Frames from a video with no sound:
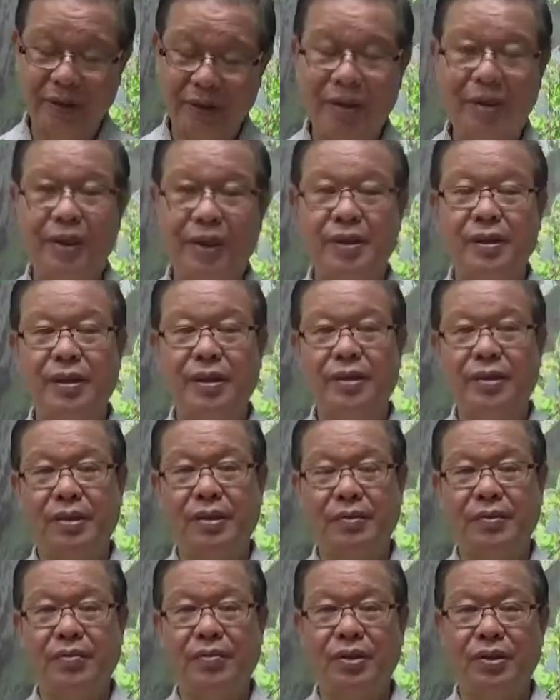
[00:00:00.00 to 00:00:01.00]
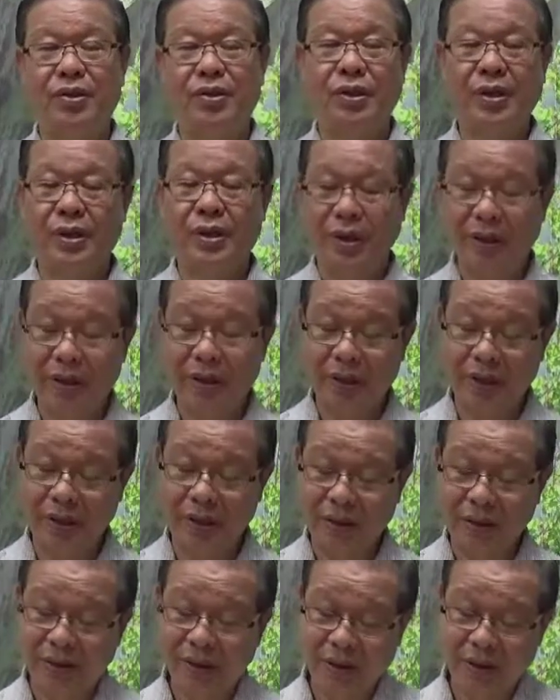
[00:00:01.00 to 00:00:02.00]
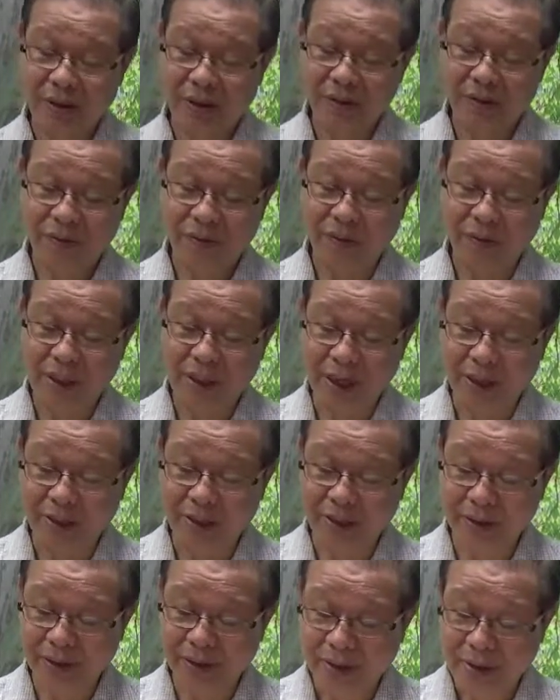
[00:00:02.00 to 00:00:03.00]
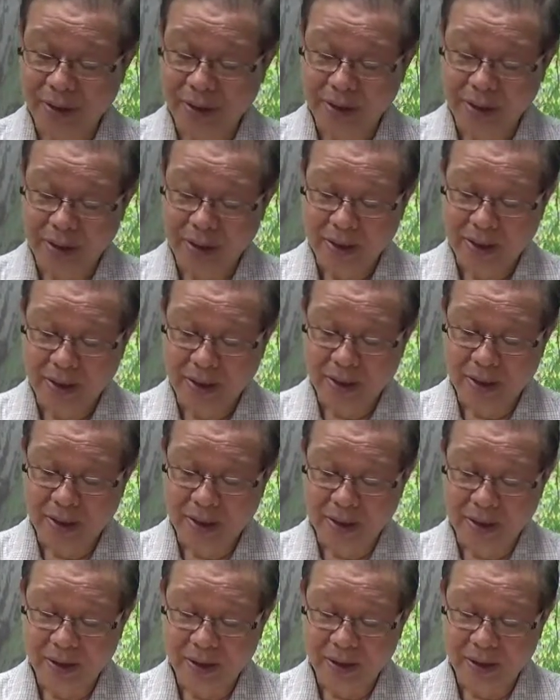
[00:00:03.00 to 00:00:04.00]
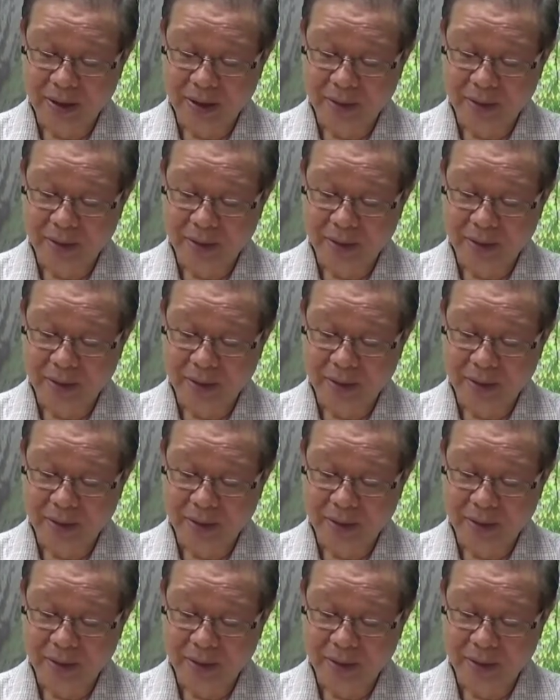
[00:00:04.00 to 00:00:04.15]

take this and wash it clean, and then kind of dye it. And